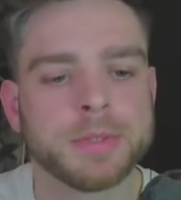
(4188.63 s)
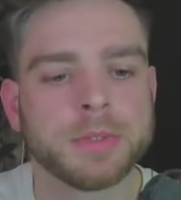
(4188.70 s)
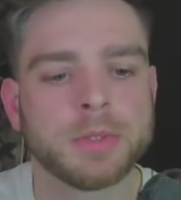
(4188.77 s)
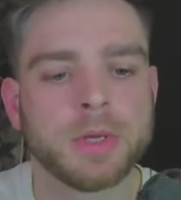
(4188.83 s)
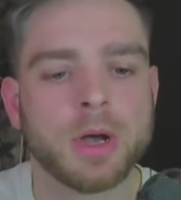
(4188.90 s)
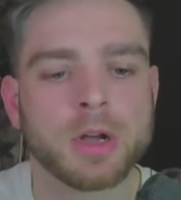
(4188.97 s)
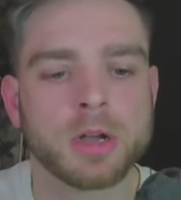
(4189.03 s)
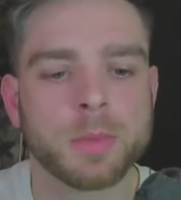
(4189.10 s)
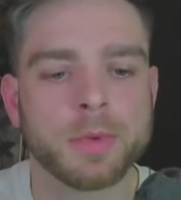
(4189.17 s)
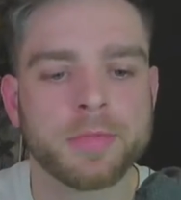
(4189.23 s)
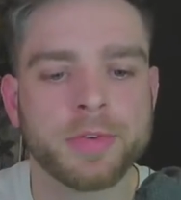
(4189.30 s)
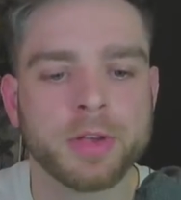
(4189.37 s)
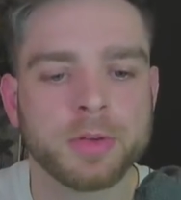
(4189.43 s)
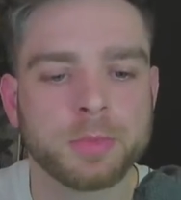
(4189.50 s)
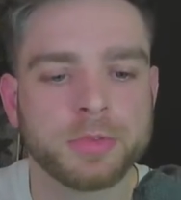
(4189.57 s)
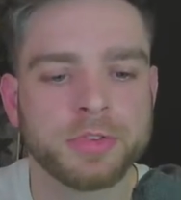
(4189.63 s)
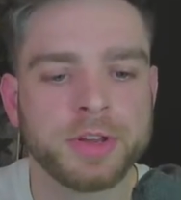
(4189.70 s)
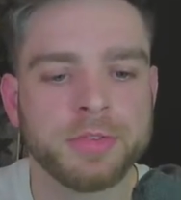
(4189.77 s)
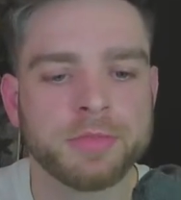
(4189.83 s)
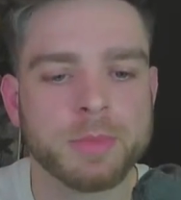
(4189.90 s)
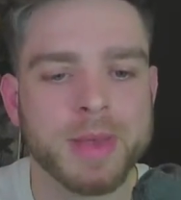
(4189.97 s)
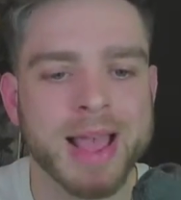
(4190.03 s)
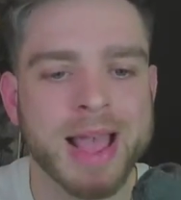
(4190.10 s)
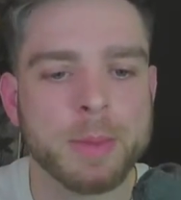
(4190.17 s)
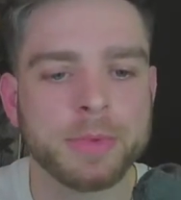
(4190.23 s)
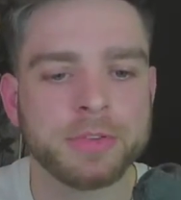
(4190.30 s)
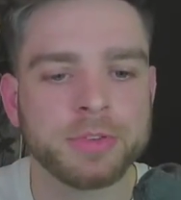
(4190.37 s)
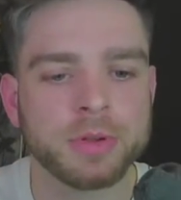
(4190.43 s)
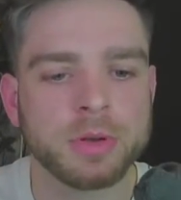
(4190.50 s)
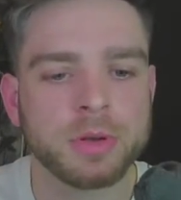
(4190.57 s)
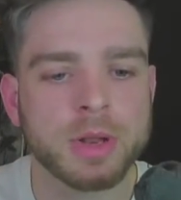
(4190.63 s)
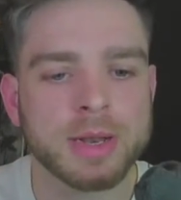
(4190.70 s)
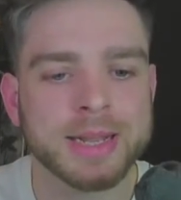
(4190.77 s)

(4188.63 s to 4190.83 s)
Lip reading: I got my first machine from Amazon,